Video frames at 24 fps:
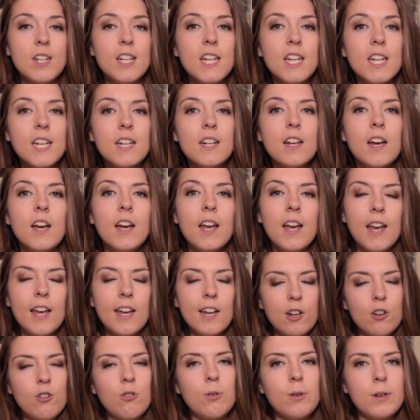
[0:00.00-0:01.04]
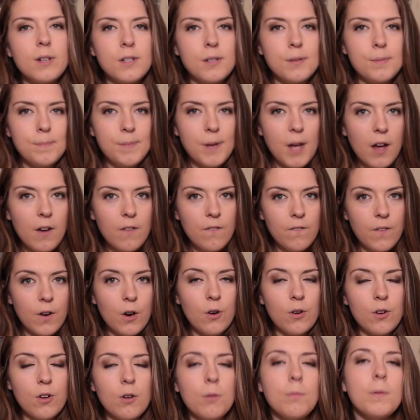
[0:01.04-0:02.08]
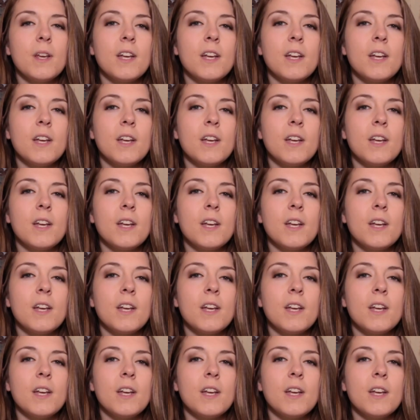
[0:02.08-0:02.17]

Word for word: need a crisp photo